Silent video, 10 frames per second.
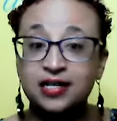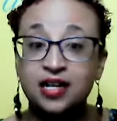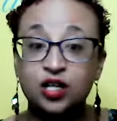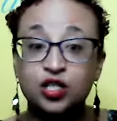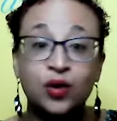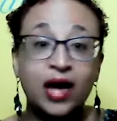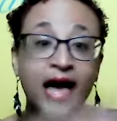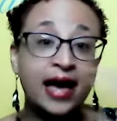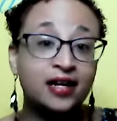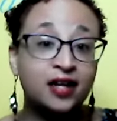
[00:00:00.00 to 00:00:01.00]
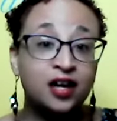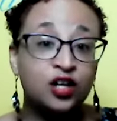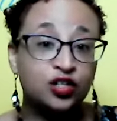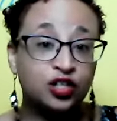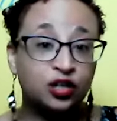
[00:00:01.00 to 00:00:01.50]
and also add
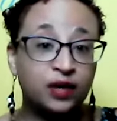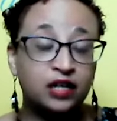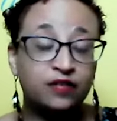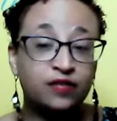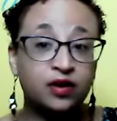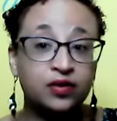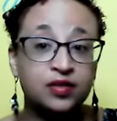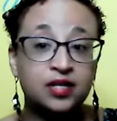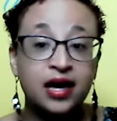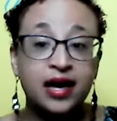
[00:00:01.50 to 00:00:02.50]
to your money flows.